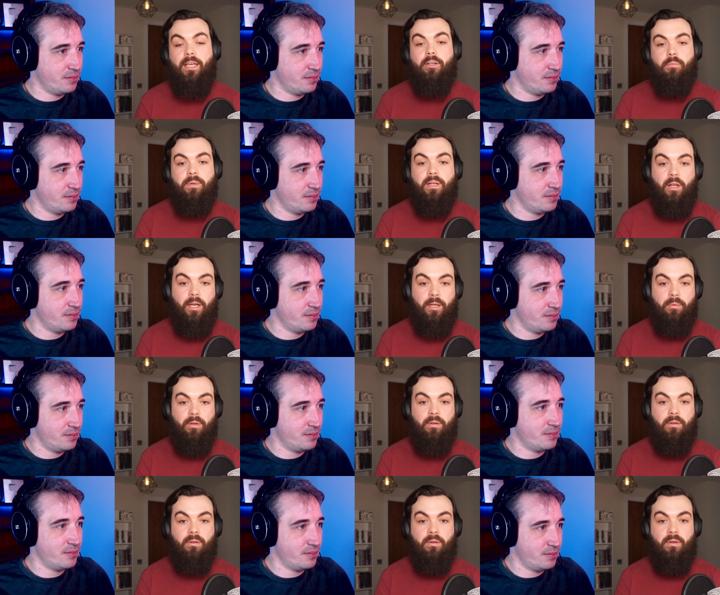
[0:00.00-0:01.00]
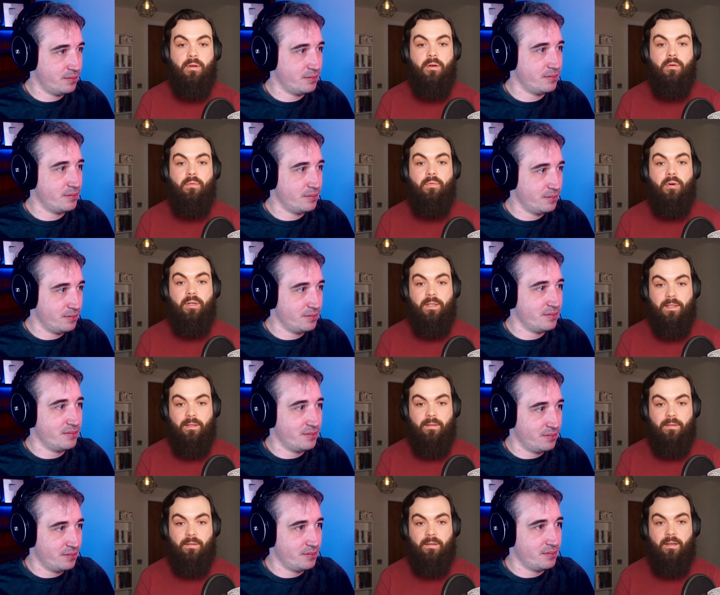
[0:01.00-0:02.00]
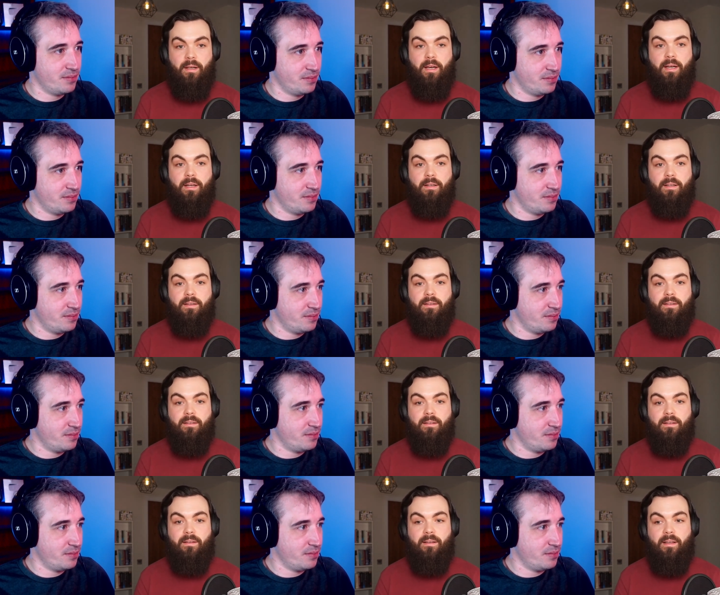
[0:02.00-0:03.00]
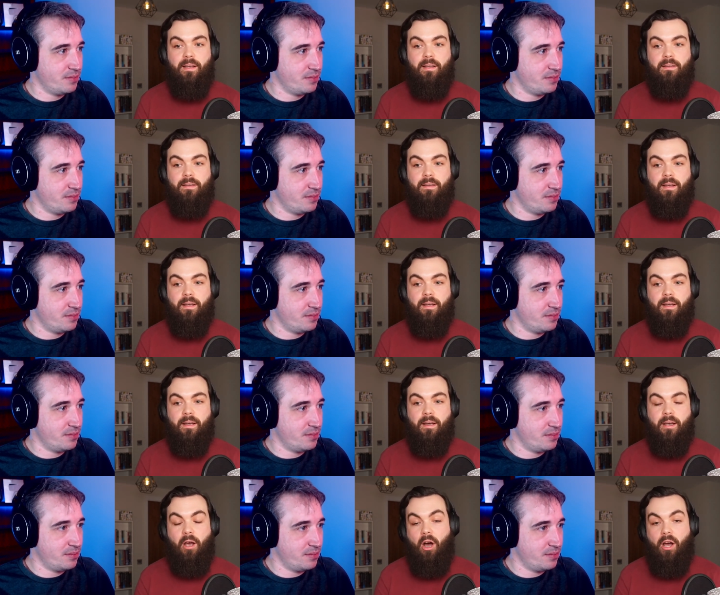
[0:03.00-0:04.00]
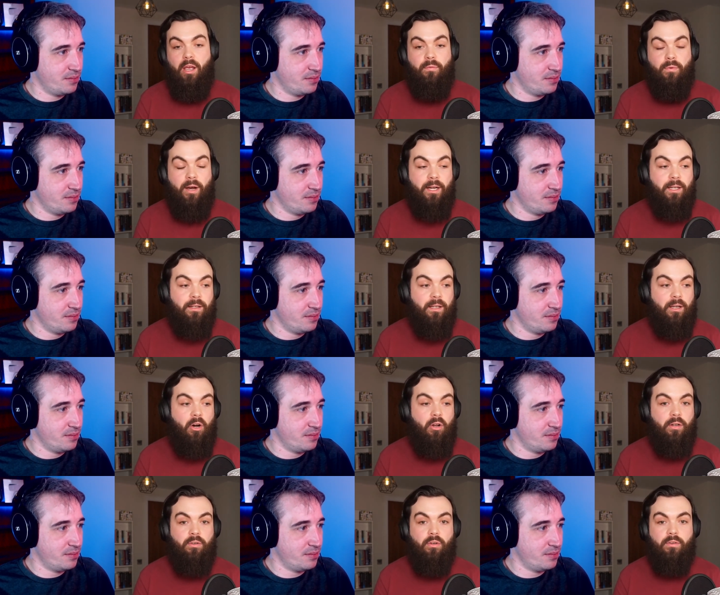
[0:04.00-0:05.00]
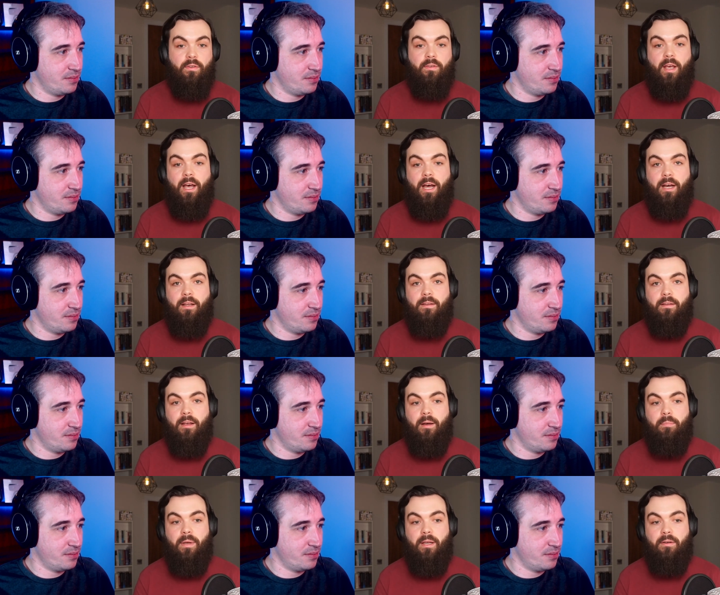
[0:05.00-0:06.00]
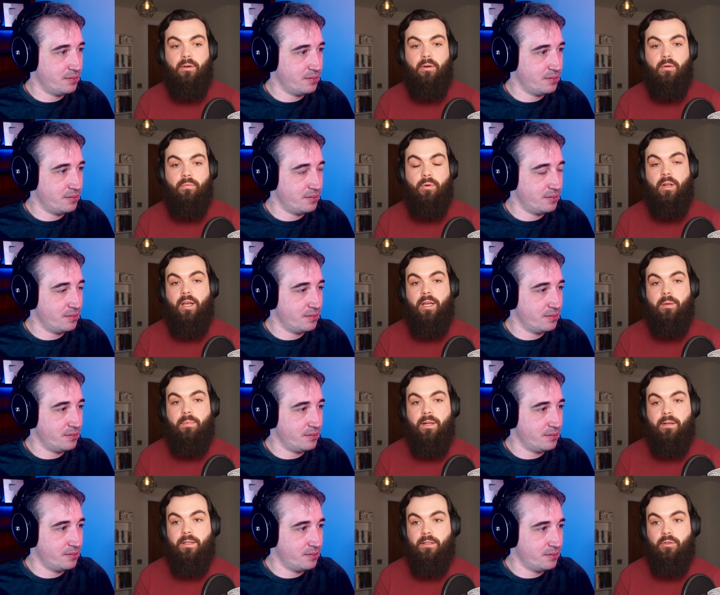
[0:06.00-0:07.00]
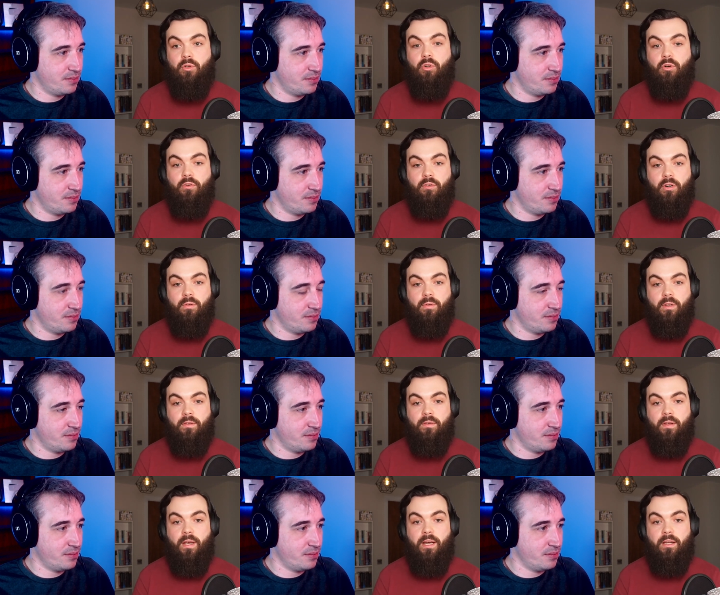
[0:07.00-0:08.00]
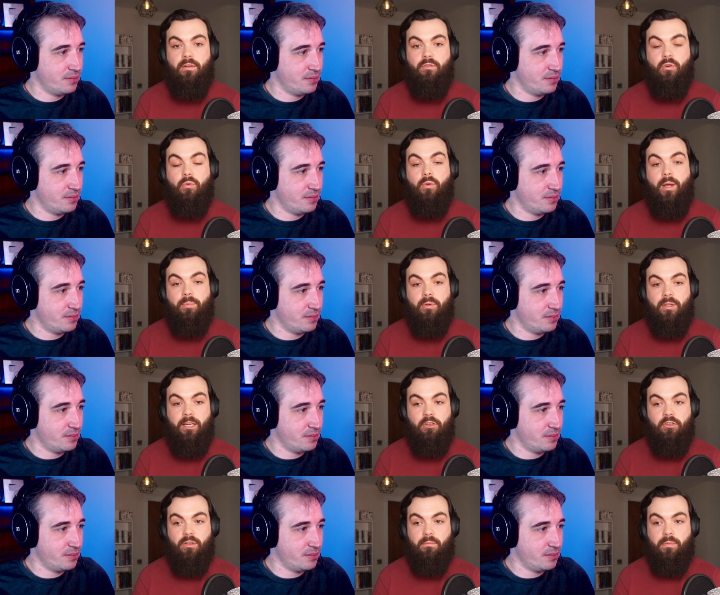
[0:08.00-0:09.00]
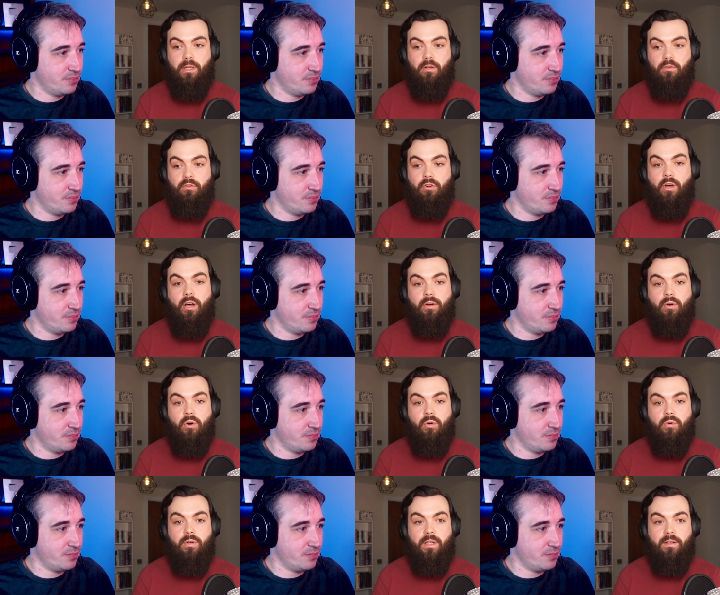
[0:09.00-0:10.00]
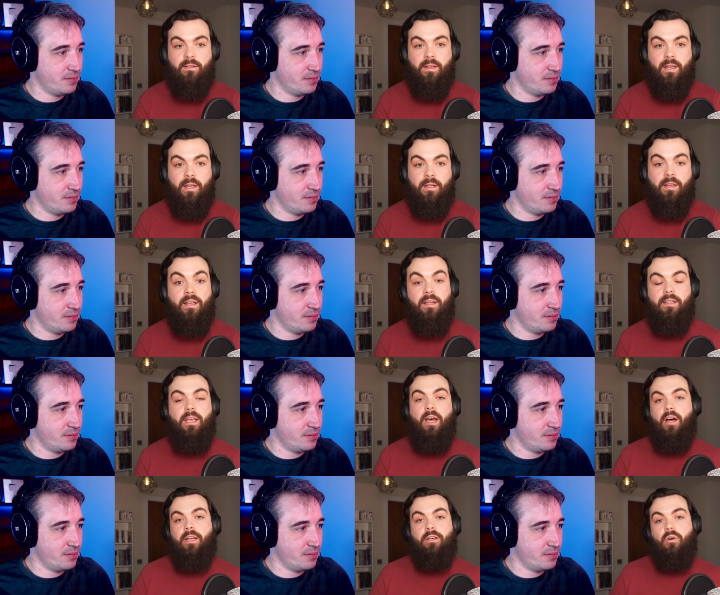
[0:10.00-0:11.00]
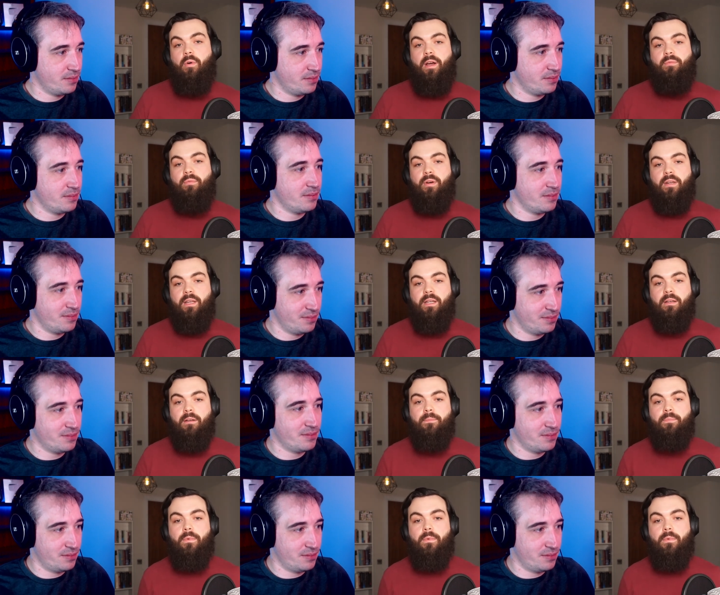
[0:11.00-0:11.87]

Speaker 1: they could be liable for leaks, and it's it's uh, uh, if anything, all it does is adds a bit of reliability to your service and your reputation because you're not only saying, yeah, I know everything,